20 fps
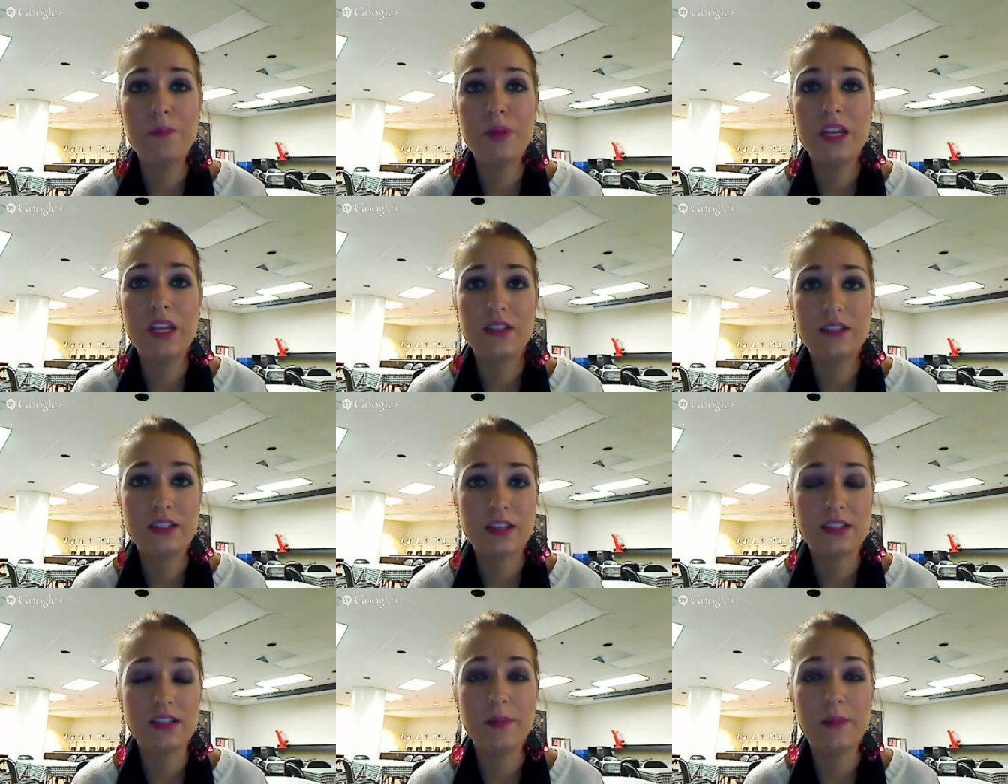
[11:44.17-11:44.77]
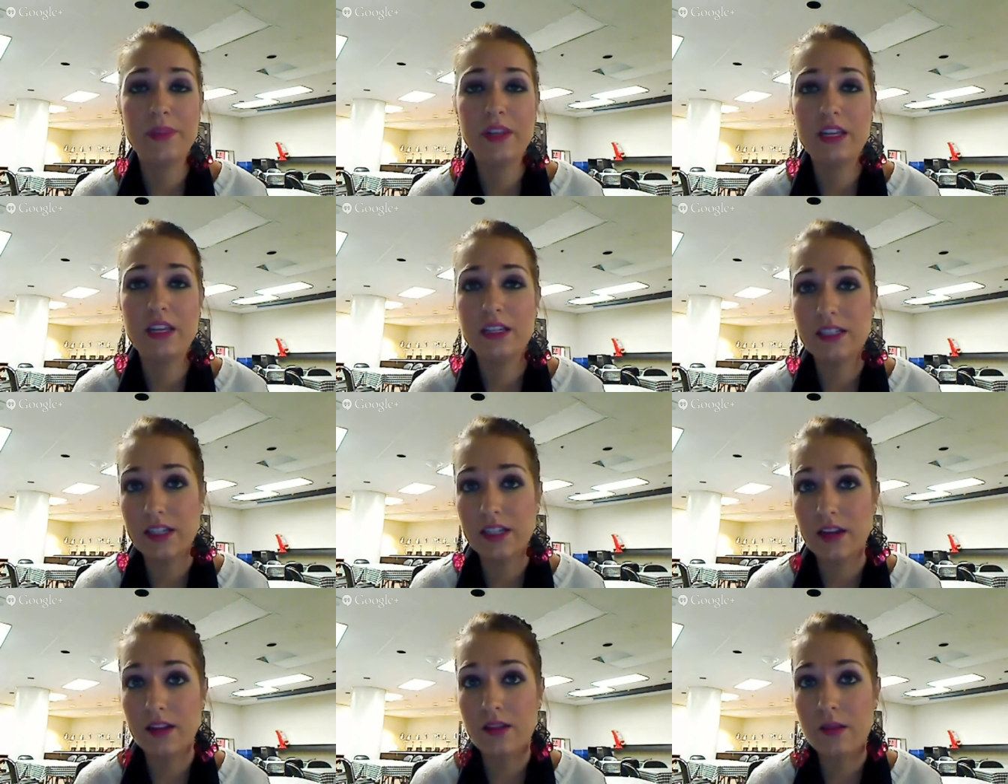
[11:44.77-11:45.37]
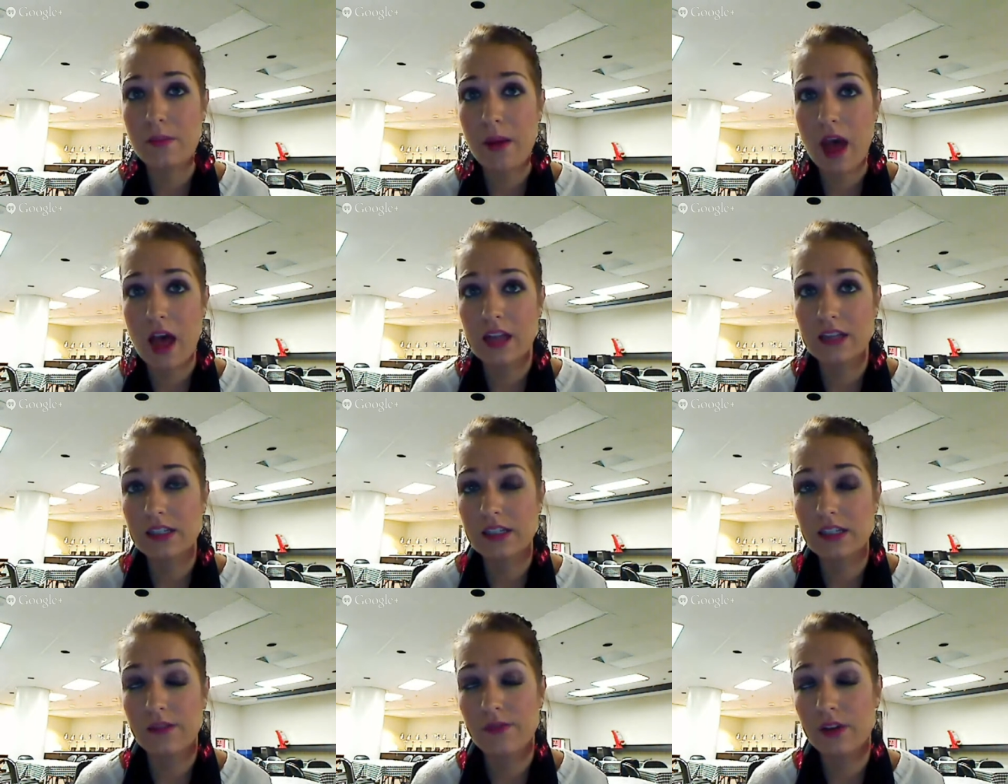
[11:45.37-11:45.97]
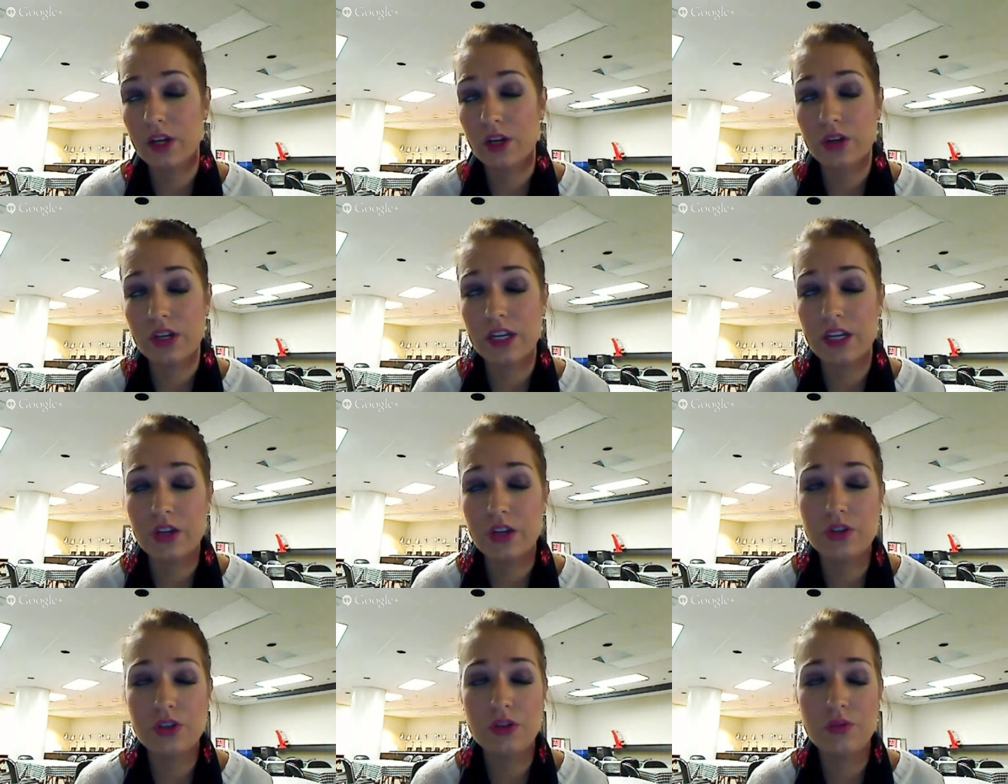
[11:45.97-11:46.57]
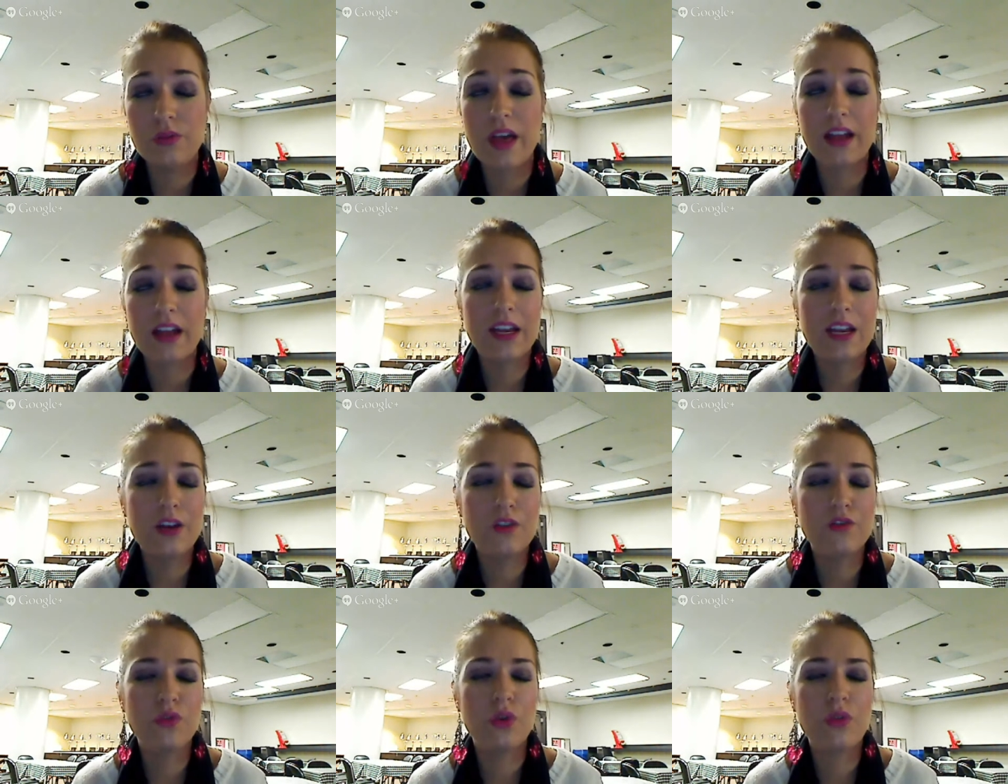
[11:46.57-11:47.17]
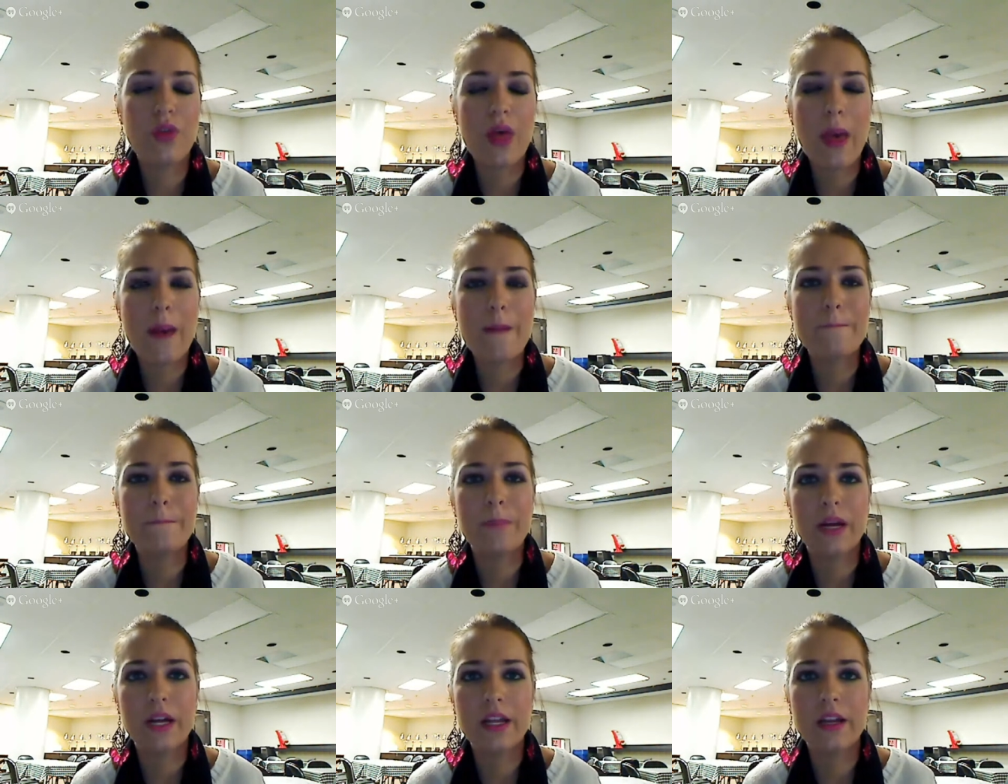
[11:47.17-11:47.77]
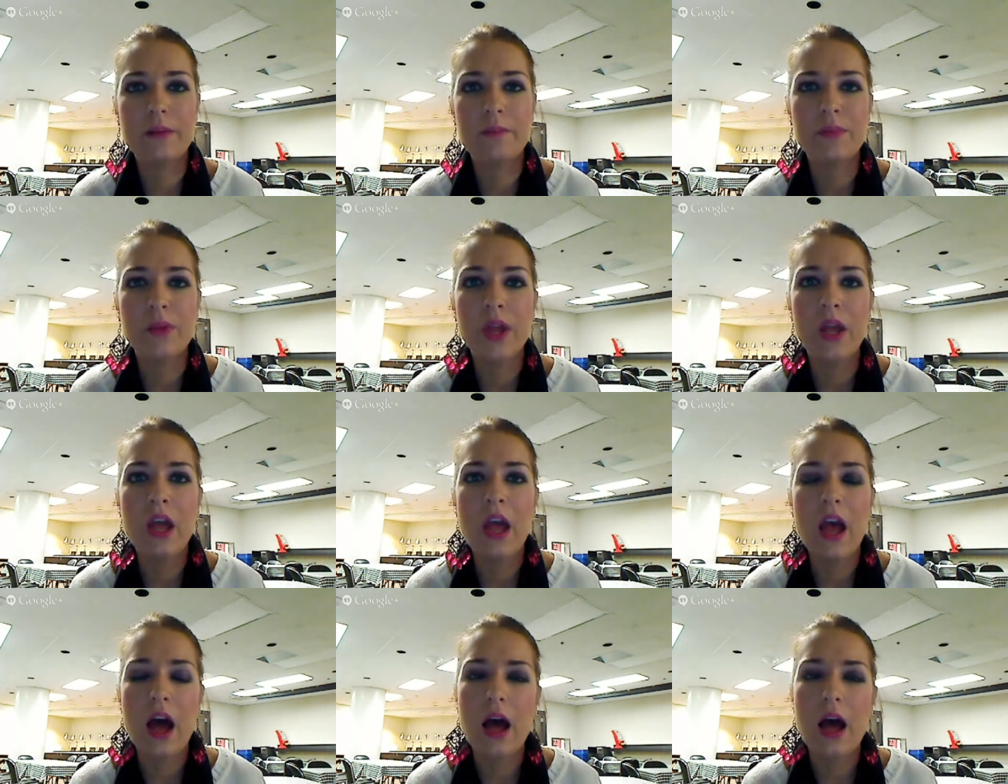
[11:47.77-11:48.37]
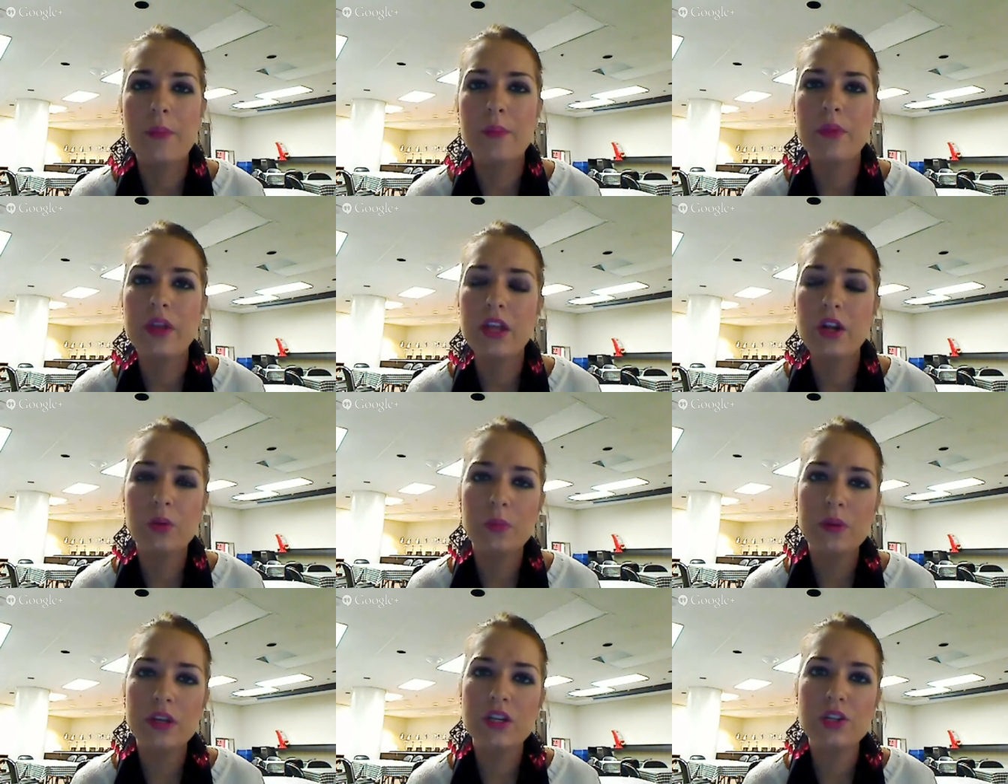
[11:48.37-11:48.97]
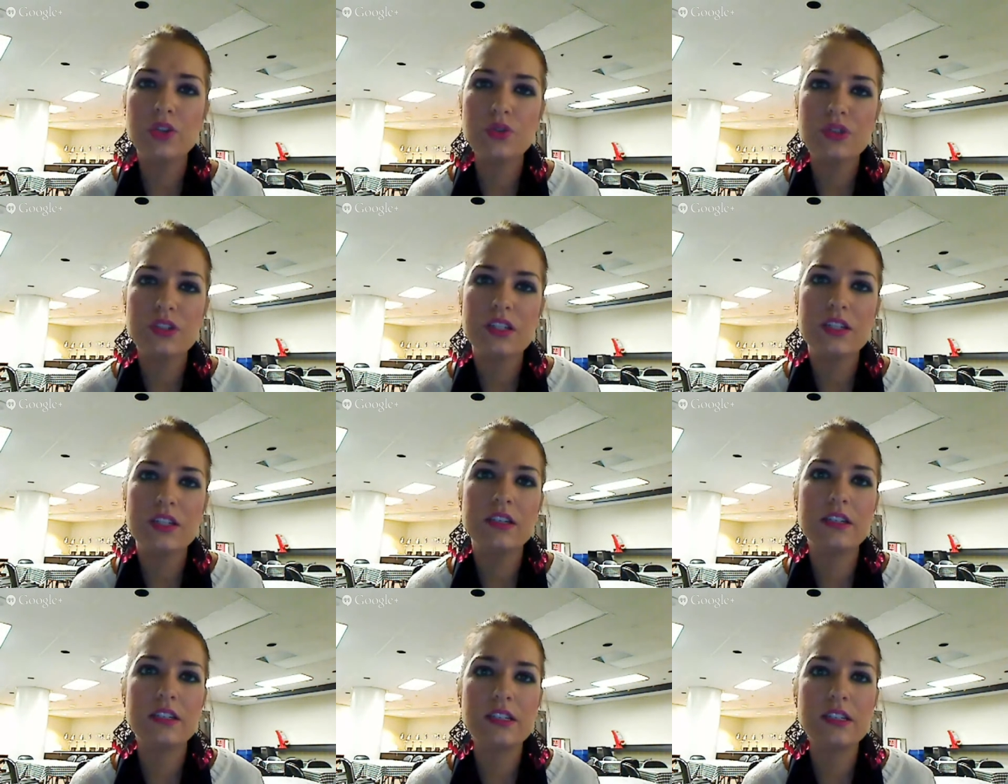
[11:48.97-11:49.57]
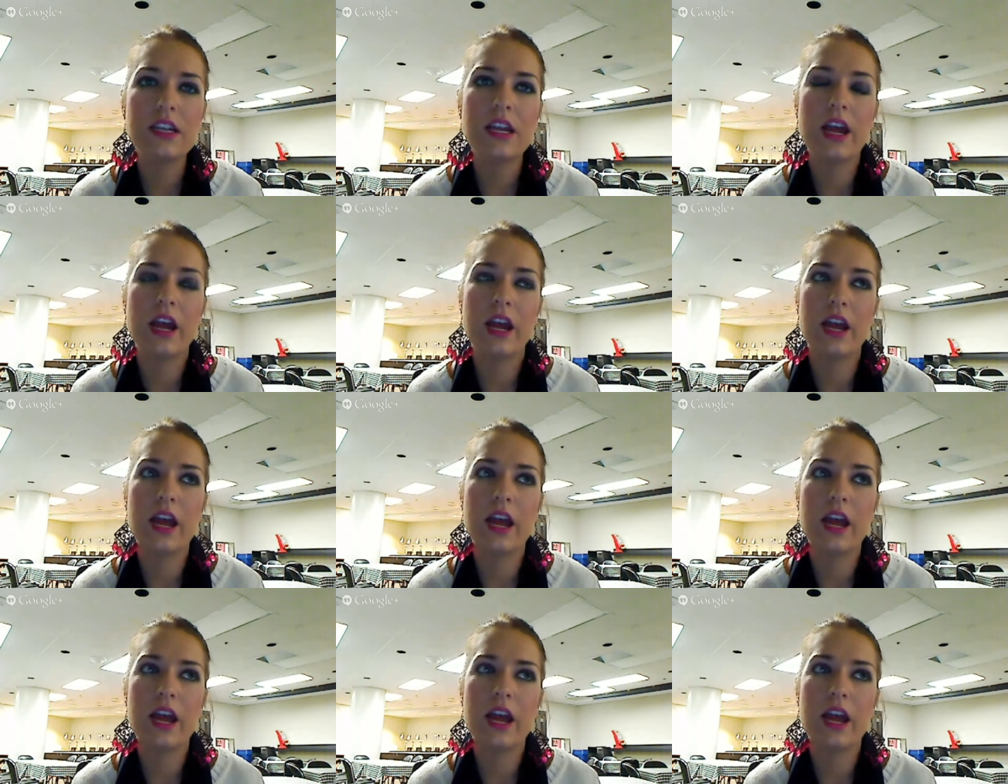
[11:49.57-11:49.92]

because that's something he's done in the past, and they figured he could do that here for them. But it'll be interesting to see.